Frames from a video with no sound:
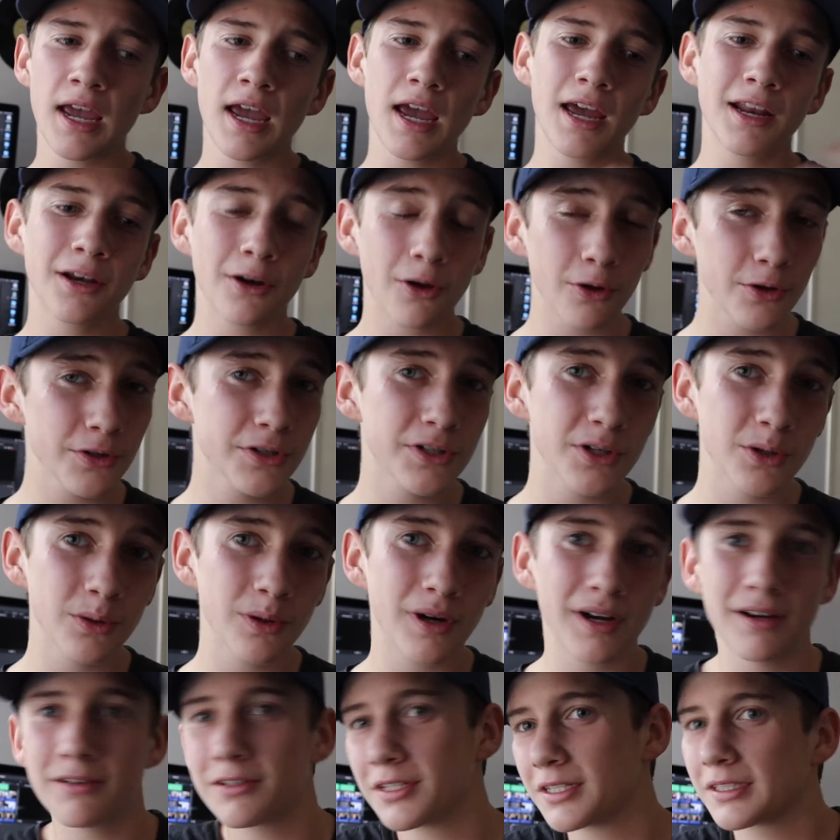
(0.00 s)
And also,
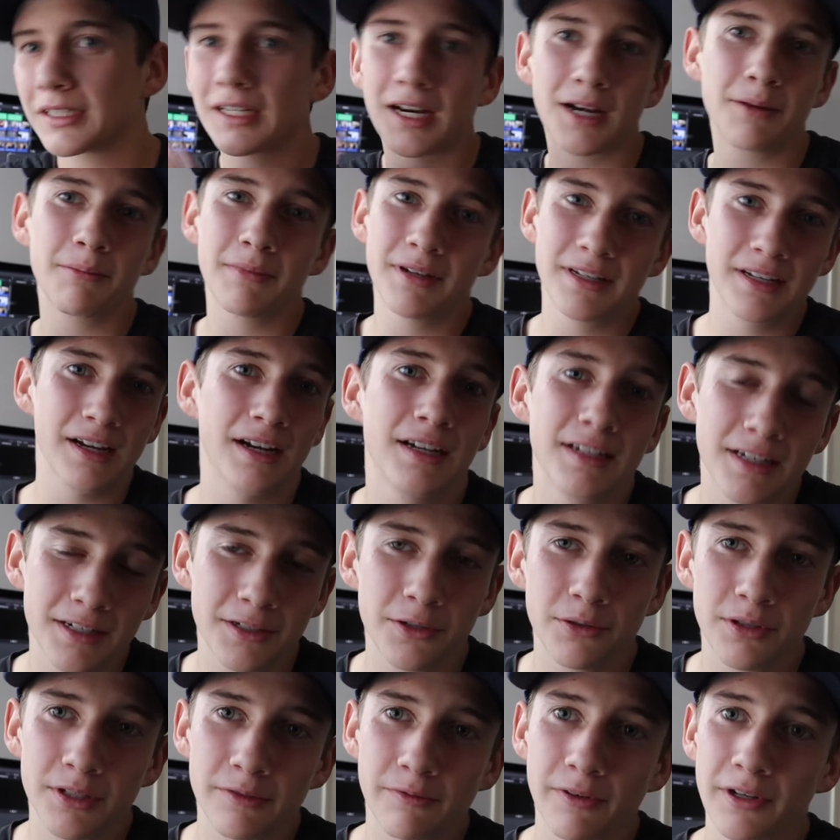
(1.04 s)
I've just kind of been dying to
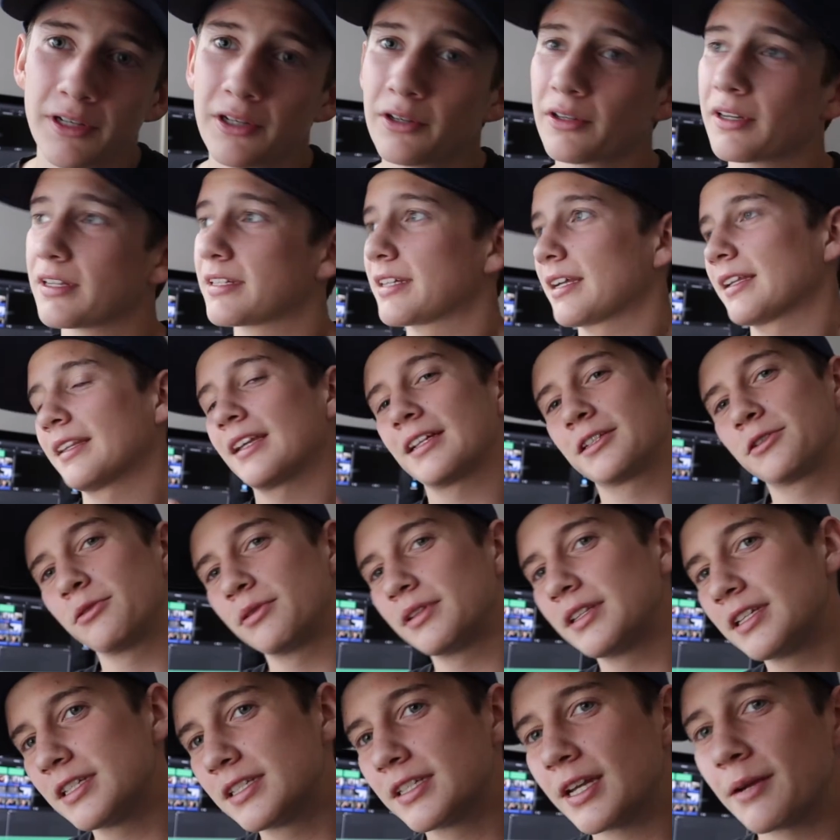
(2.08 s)
do this video because I like
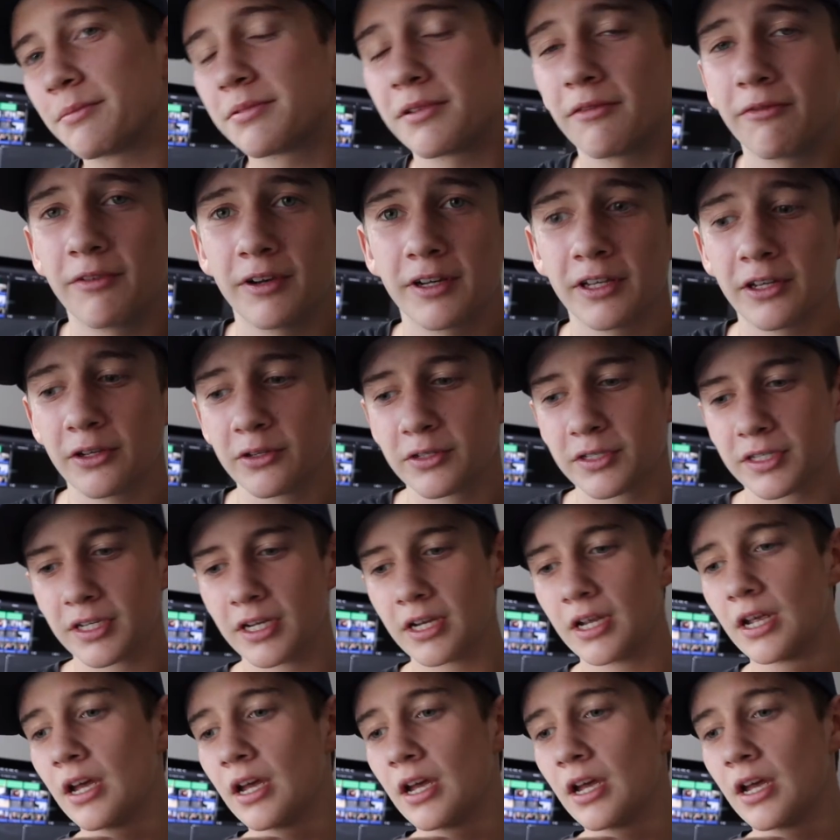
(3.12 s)
doing these types of videos.